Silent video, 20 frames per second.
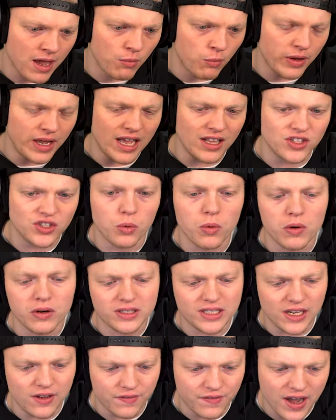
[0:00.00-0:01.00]
We got
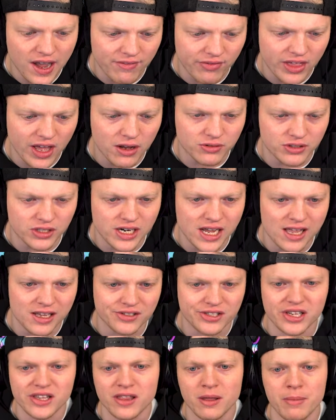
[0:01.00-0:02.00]

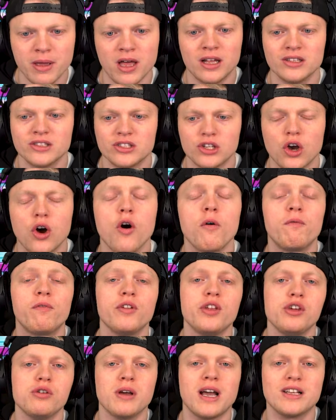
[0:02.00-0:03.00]
$25,000 in the balance. Hopefully
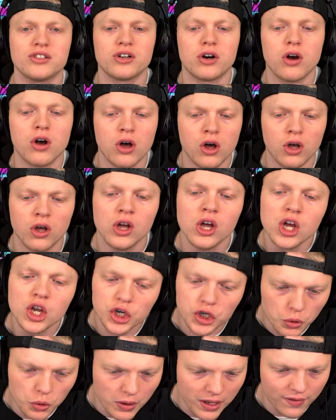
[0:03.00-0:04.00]
you guys are all
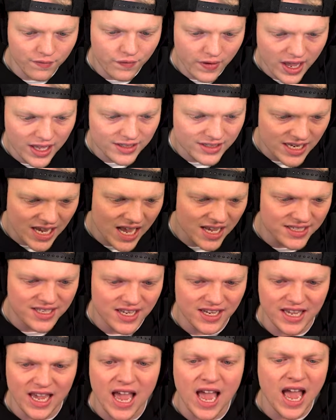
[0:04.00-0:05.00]
doing
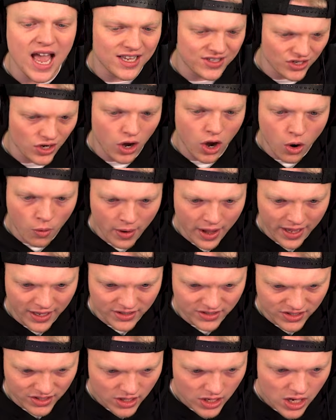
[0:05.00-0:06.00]
fantastic as
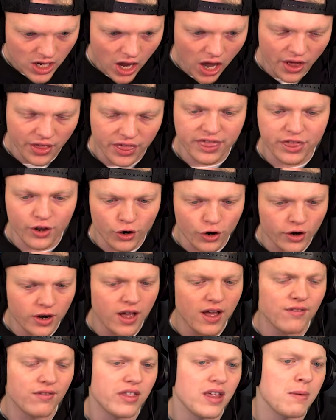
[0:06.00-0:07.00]
always. A third
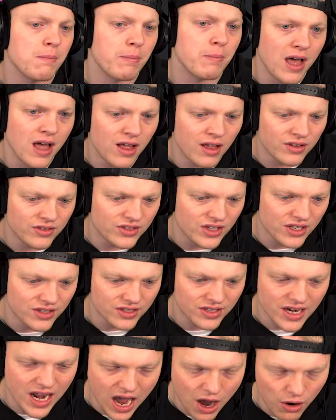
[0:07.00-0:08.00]
of the balance
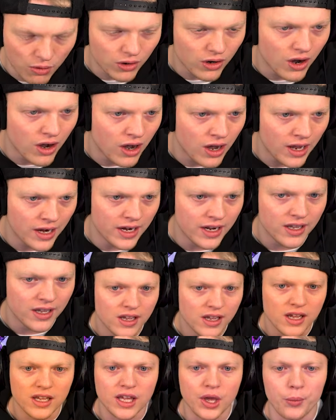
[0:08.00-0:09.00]
is now gone.
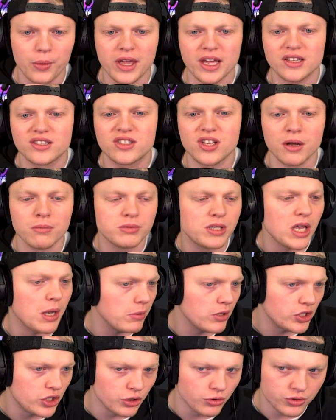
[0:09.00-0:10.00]
Can we get some type
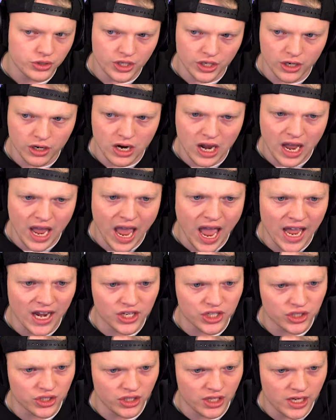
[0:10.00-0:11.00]
of juice here? I
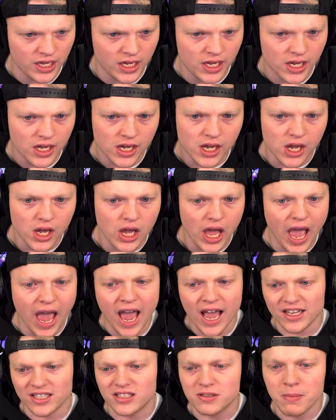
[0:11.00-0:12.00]
actually
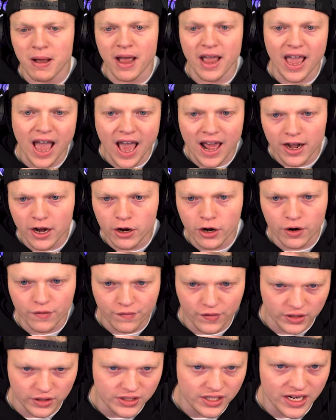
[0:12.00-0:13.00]
asked my editor
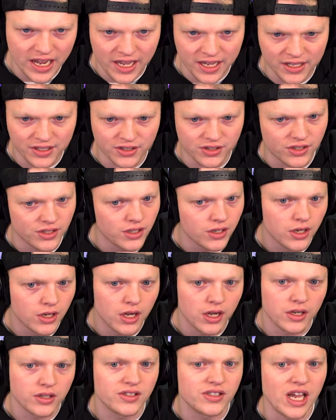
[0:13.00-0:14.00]
for today's
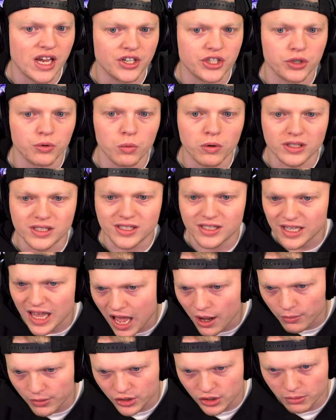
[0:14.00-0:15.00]
session what
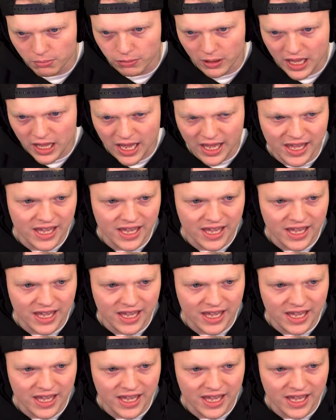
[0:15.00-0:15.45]
slot we should play.